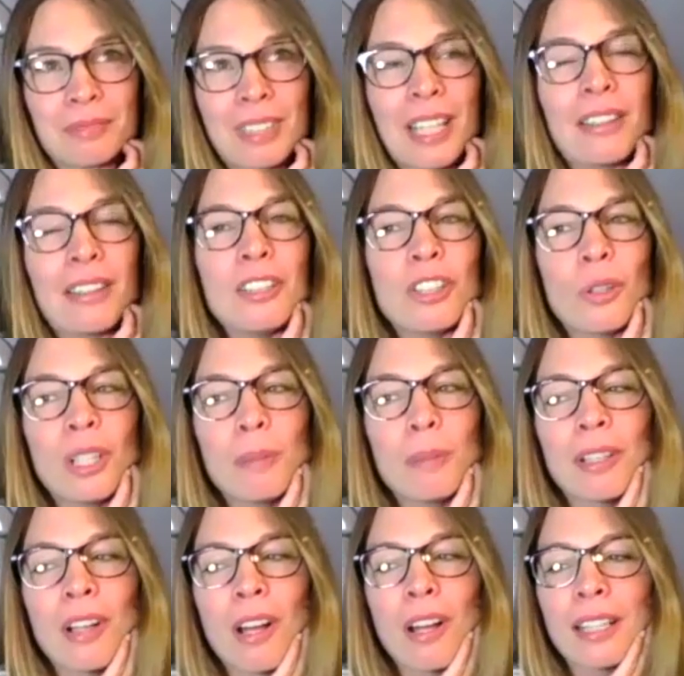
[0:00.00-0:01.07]
I think Jodi
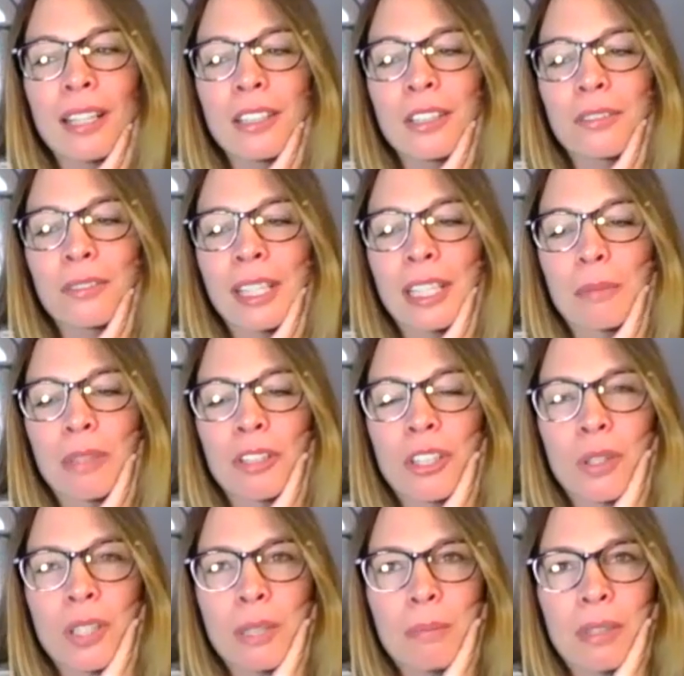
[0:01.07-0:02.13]
Picoult, I didn't read it, but
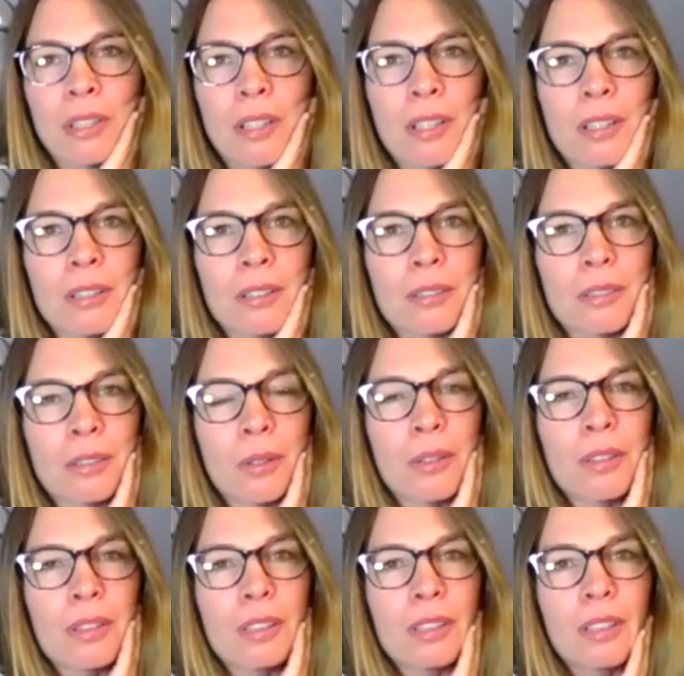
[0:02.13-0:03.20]
Jodi Picoult wrote
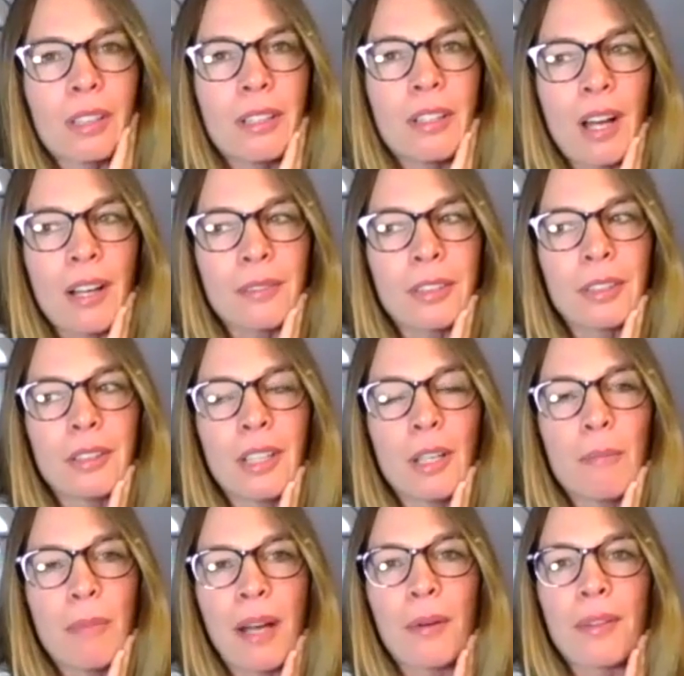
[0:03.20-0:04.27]
a novel
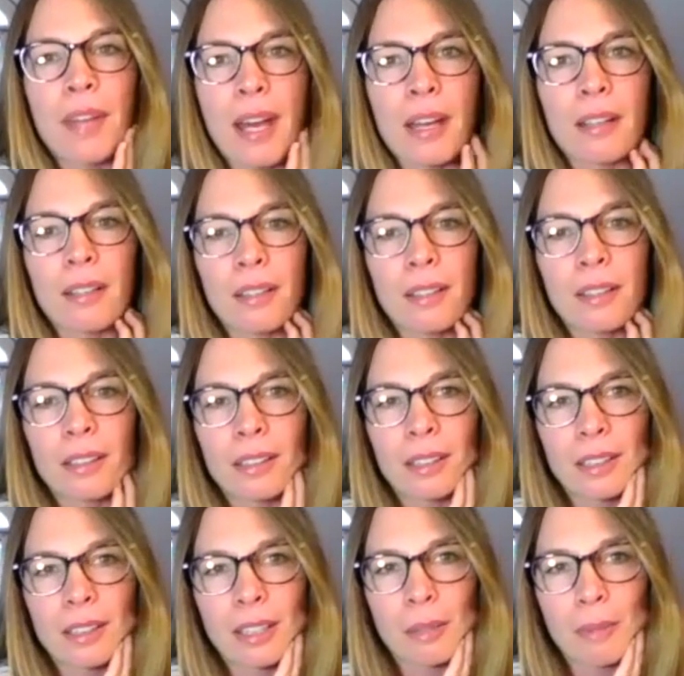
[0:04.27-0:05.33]
about
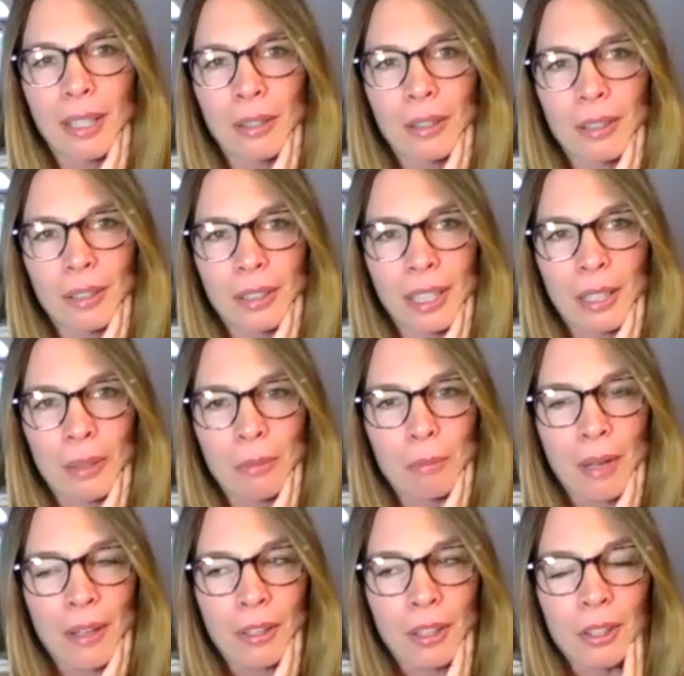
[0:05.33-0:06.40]
that, about a
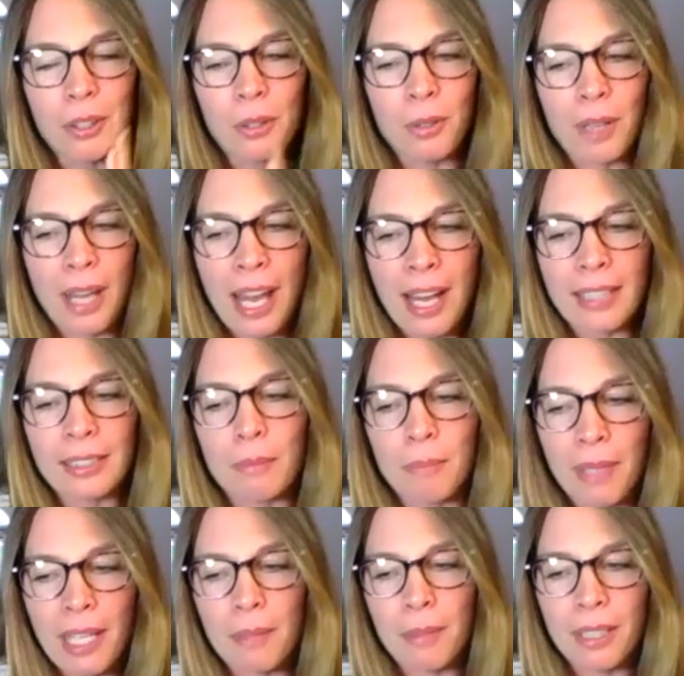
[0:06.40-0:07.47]
mother who has a
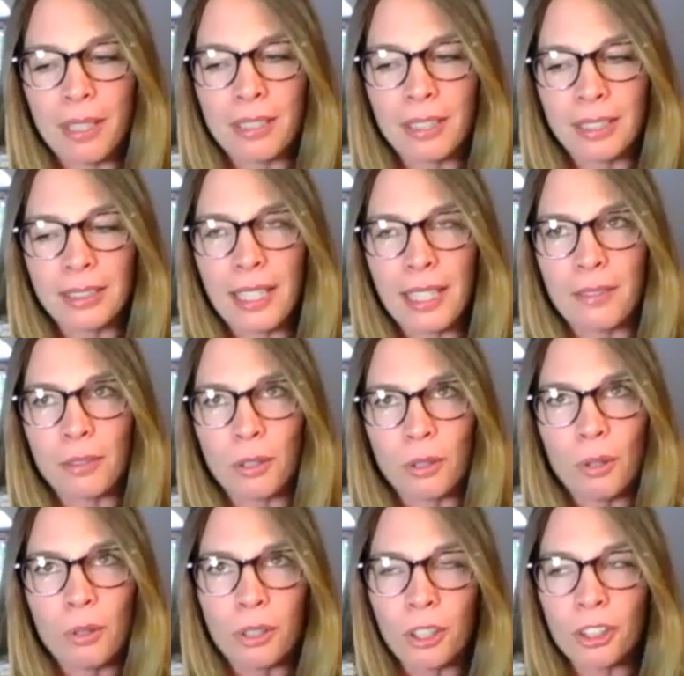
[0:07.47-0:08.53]
baby to save her
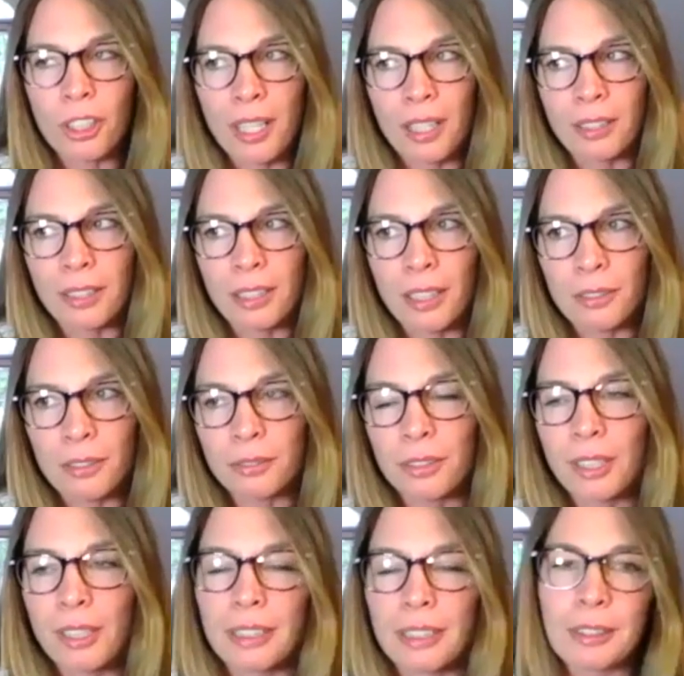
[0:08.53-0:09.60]
older child's
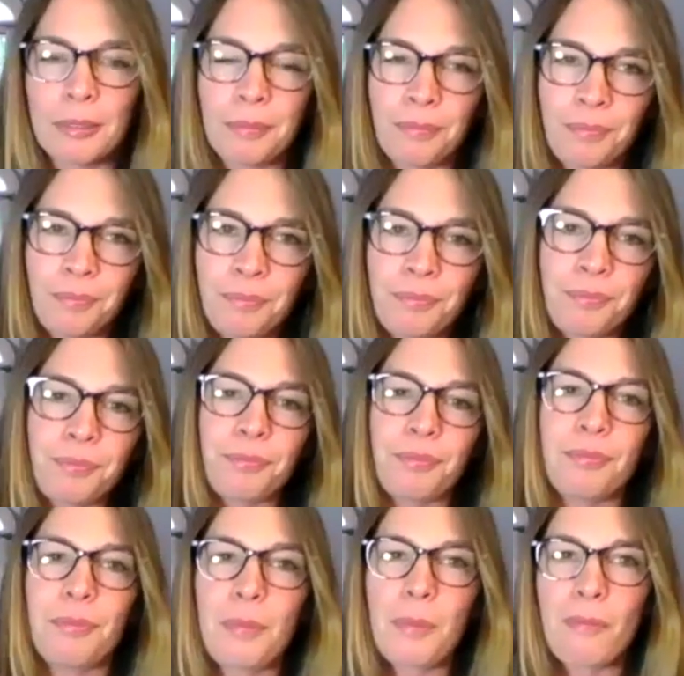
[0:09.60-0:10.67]
life.
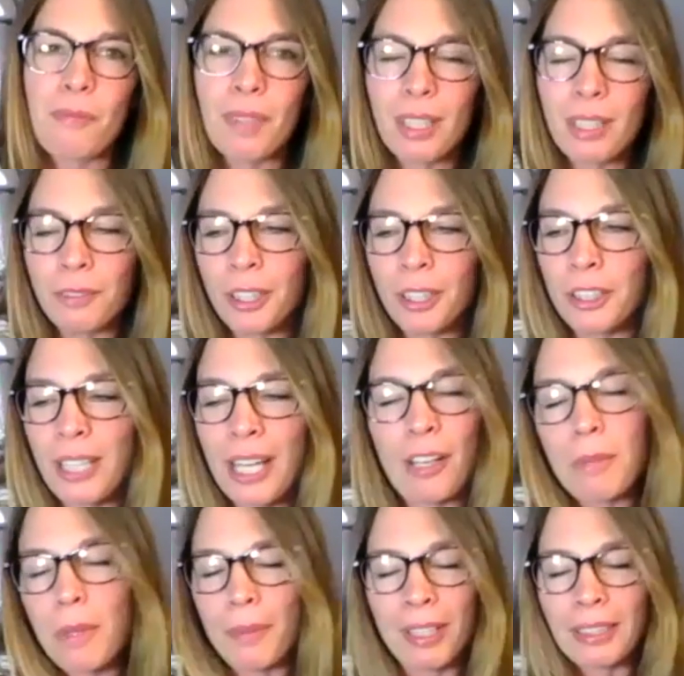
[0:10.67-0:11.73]
If you're interested, I don't
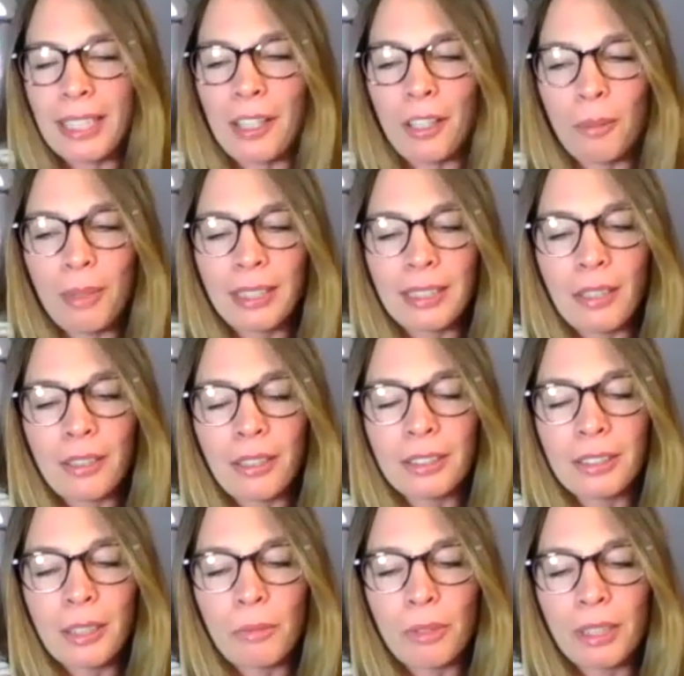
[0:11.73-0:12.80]
remember the title, but it's out there
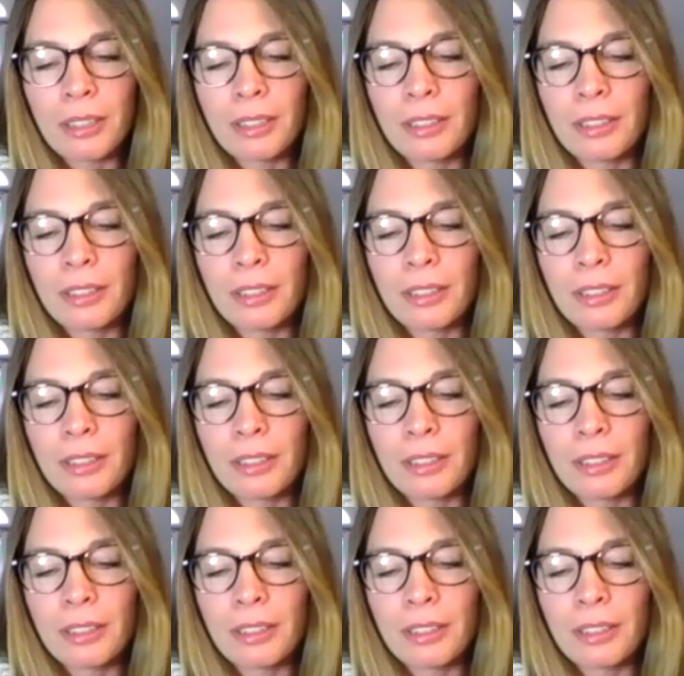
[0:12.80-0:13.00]
somewhere.